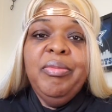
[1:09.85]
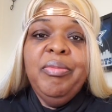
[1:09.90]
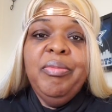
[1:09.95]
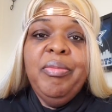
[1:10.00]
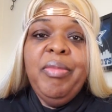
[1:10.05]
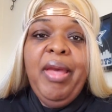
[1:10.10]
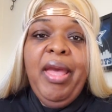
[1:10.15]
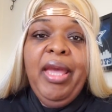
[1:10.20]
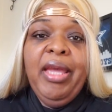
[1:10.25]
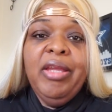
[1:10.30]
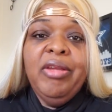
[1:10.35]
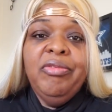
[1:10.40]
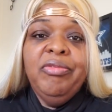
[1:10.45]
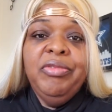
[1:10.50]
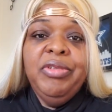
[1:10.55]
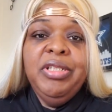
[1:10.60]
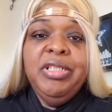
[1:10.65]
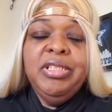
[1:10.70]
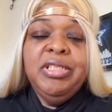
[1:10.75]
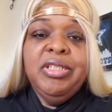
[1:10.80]
back
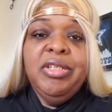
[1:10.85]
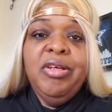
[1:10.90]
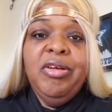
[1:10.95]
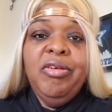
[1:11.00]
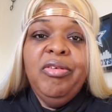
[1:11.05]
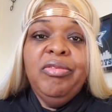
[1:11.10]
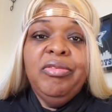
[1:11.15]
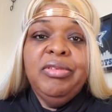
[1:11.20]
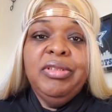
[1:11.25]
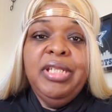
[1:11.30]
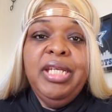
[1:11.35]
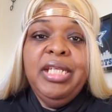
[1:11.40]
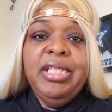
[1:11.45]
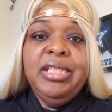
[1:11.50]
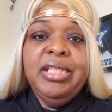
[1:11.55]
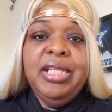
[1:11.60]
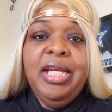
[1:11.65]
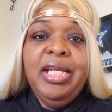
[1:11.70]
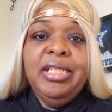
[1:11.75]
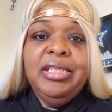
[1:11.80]
in retail late
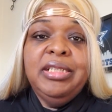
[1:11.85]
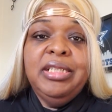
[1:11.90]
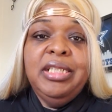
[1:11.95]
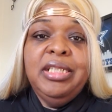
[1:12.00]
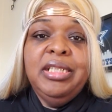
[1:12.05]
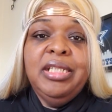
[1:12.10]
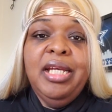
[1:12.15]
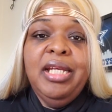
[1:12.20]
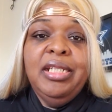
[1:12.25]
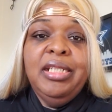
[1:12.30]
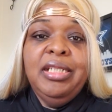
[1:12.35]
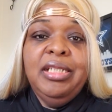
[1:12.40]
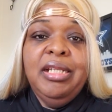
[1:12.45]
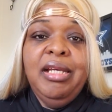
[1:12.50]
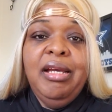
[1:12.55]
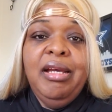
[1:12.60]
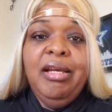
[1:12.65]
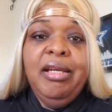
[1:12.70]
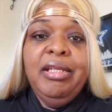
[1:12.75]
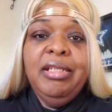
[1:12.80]

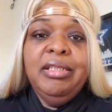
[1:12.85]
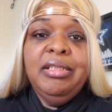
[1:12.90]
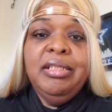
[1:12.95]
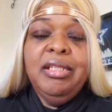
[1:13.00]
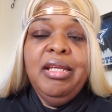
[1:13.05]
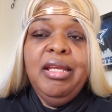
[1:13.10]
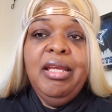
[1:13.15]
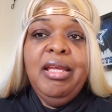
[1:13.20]
1999,